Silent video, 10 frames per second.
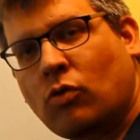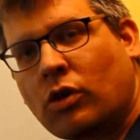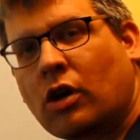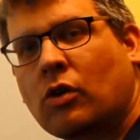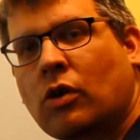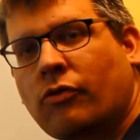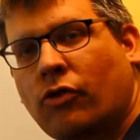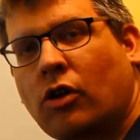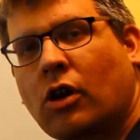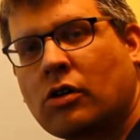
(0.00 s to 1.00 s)
when our
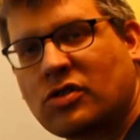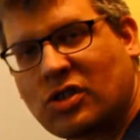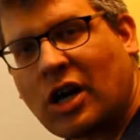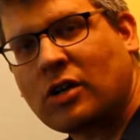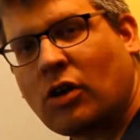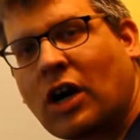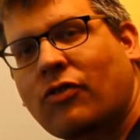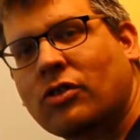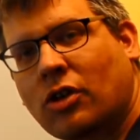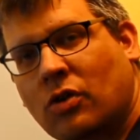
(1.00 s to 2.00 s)
for our sine
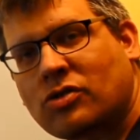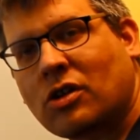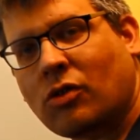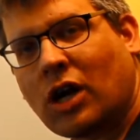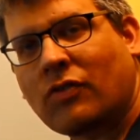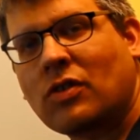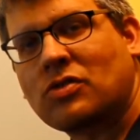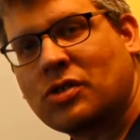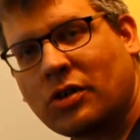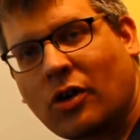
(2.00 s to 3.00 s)
graph and cosine graph is
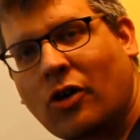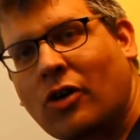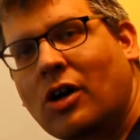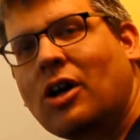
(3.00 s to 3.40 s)
0,